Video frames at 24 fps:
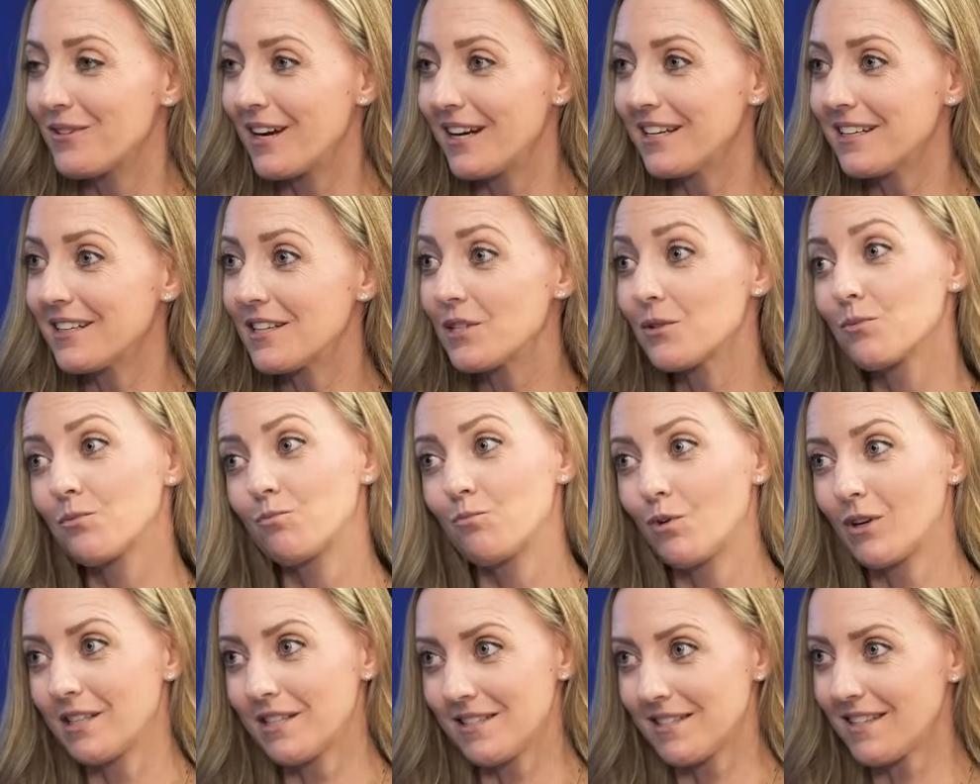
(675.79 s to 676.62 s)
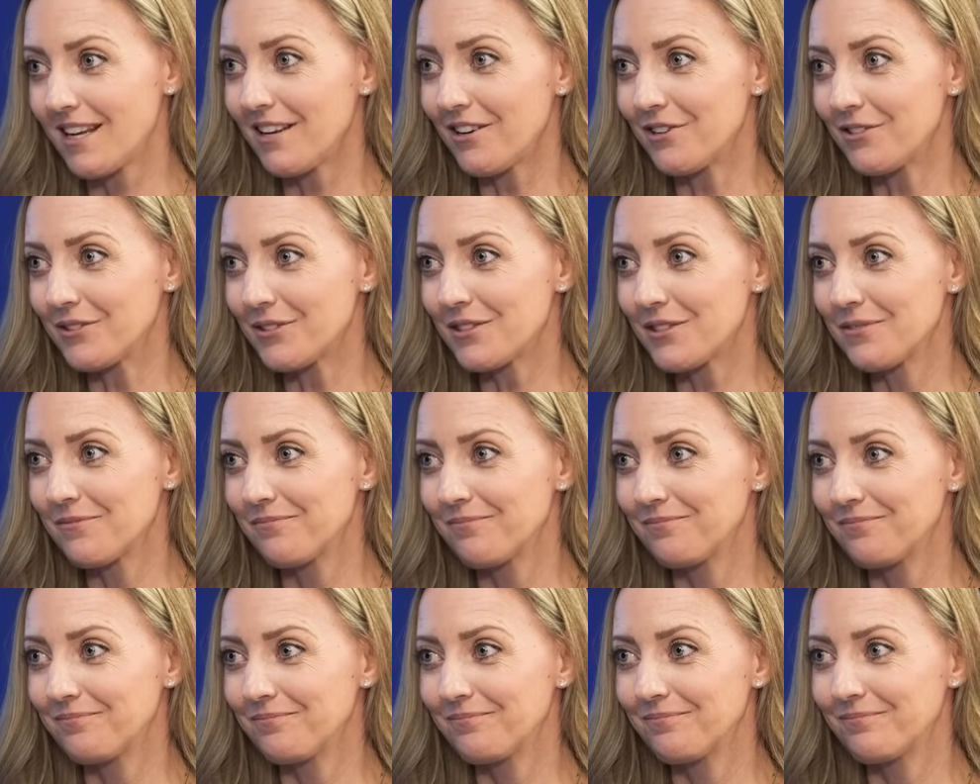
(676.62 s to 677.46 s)
Right? Because what is sales?
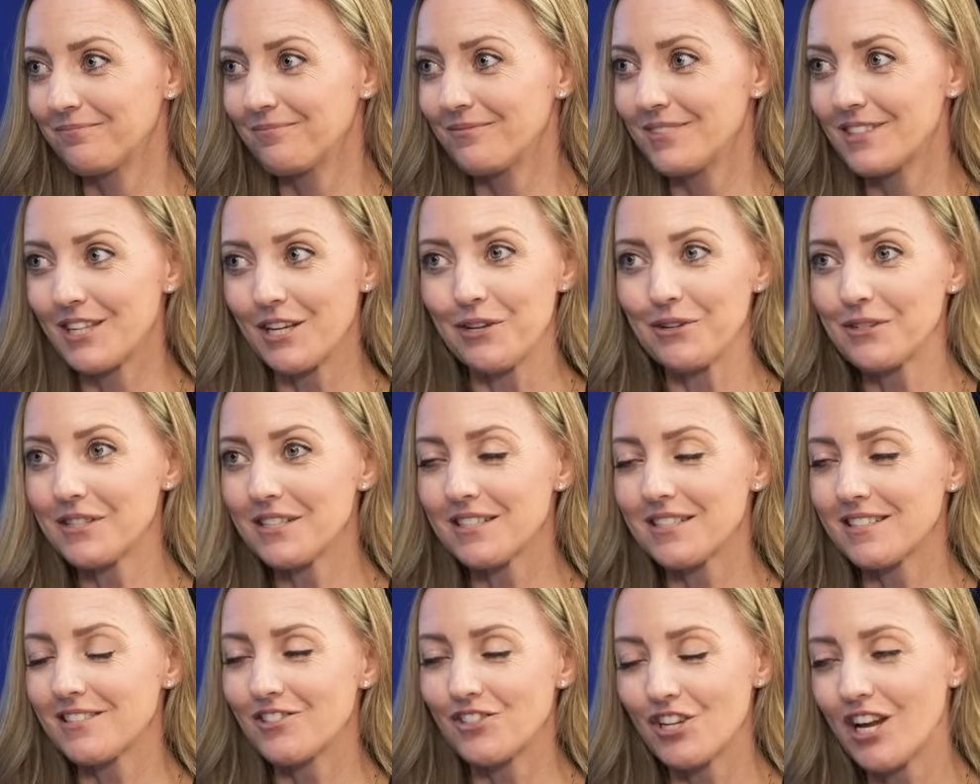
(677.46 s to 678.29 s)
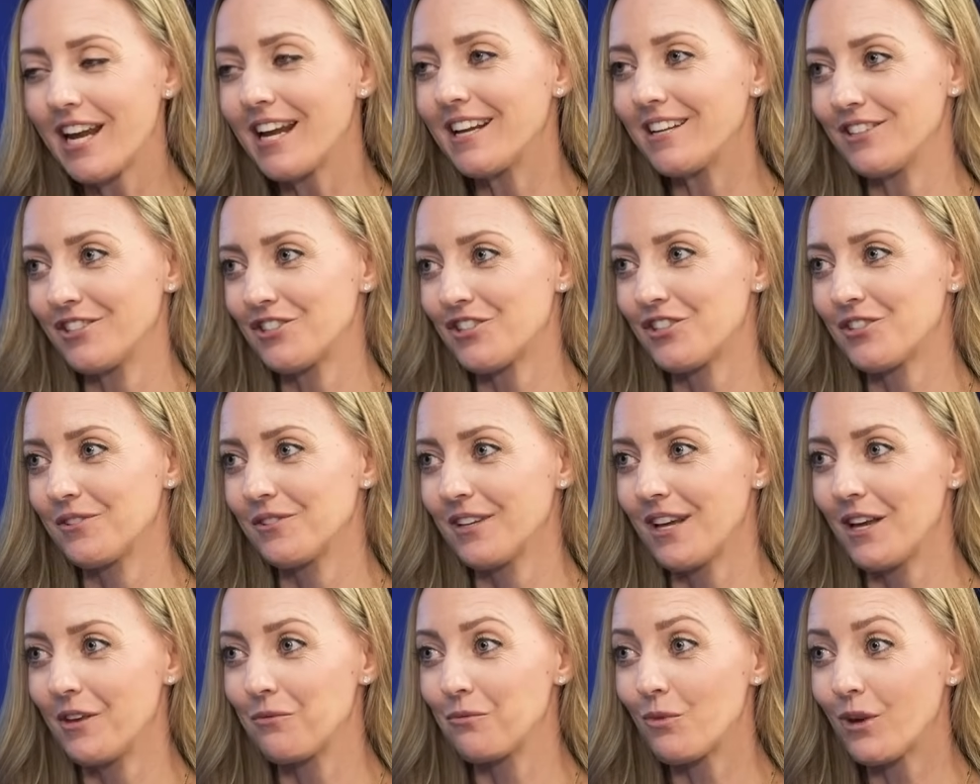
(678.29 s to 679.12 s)
Sales is change.
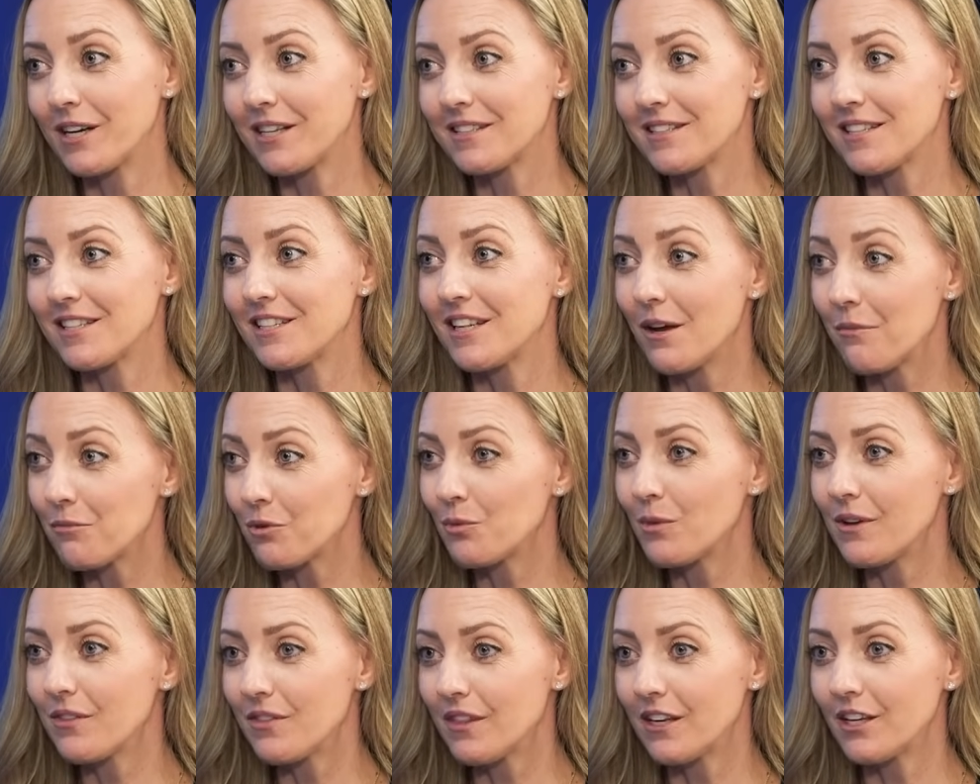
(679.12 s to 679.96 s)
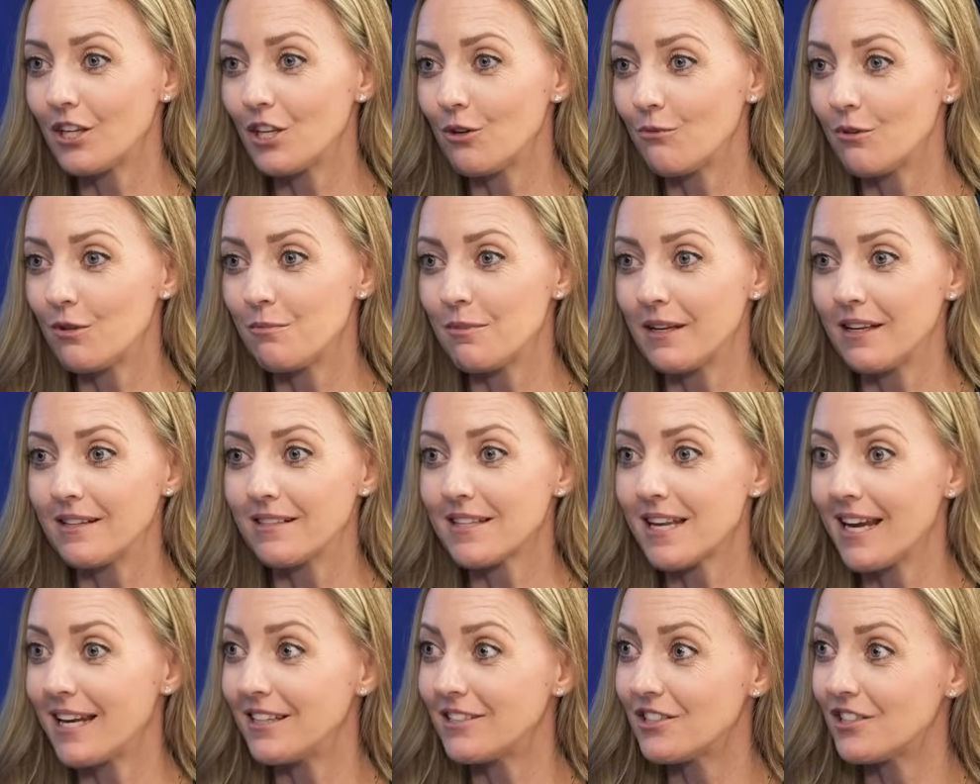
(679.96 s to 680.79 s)
And what is the number one thing human
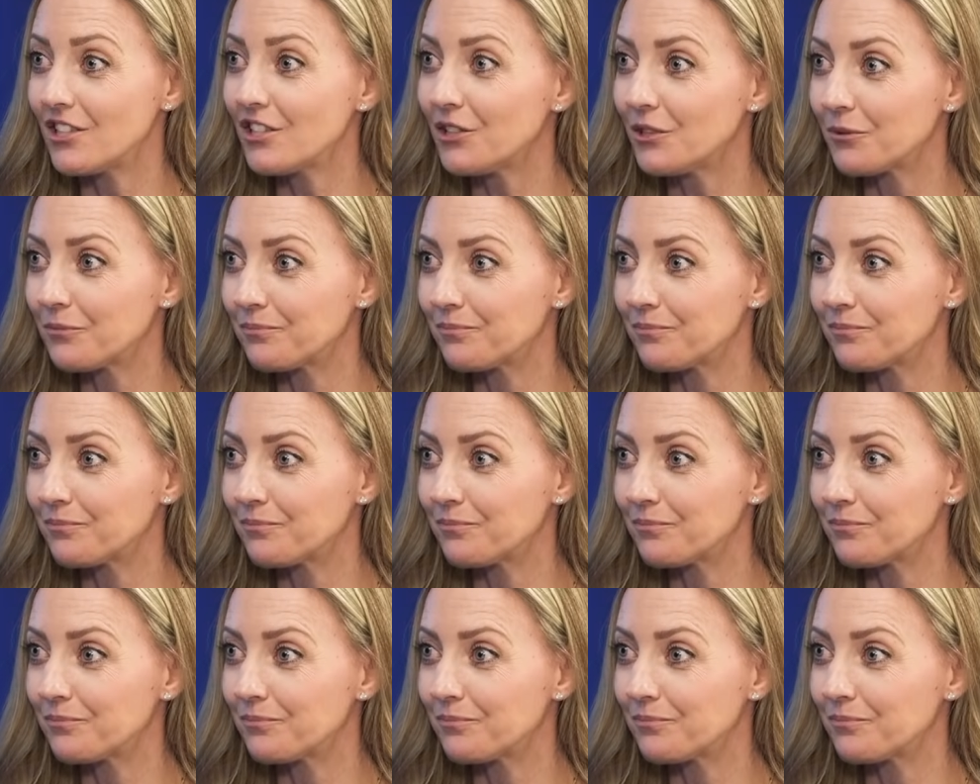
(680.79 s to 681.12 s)
beings hate to do?